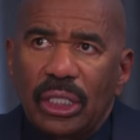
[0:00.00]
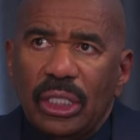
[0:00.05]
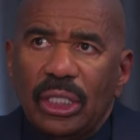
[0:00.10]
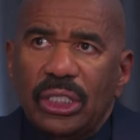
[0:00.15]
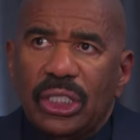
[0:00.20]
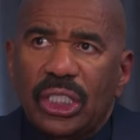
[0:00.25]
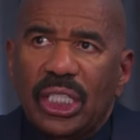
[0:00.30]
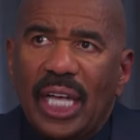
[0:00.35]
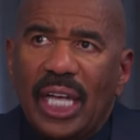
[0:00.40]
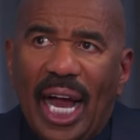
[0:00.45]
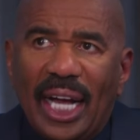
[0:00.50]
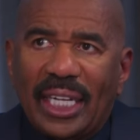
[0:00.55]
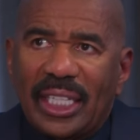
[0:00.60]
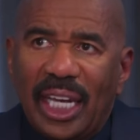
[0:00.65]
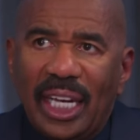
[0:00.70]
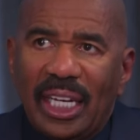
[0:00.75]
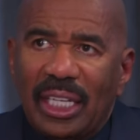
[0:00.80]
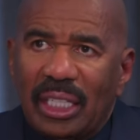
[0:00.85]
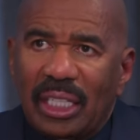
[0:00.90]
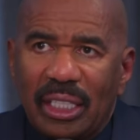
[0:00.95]
see I
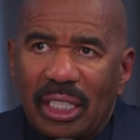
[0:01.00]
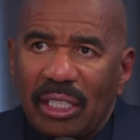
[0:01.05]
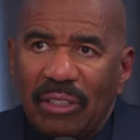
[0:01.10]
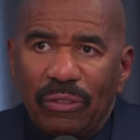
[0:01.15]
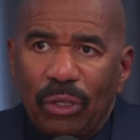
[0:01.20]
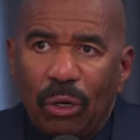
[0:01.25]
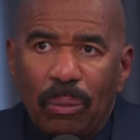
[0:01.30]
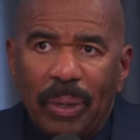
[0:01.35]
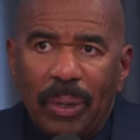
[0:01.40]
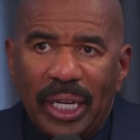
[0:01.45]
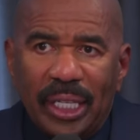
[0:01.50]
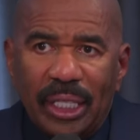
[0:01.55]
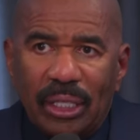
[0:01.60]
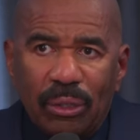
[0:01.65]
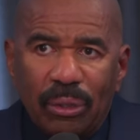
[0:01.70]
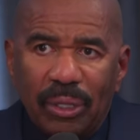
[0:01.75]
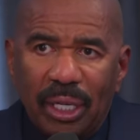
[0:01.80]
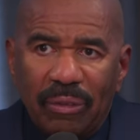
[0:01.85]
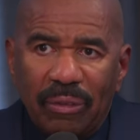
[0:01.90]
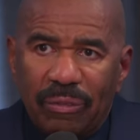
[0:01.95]
can't give nobody
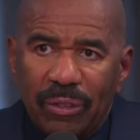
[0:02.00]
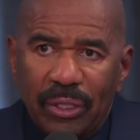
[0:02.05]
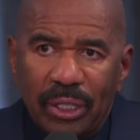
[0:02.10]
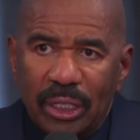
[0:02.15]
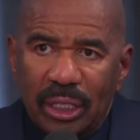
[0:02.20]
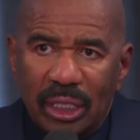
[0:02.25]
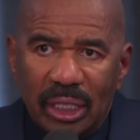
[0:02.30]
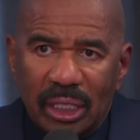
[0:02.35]
credit for this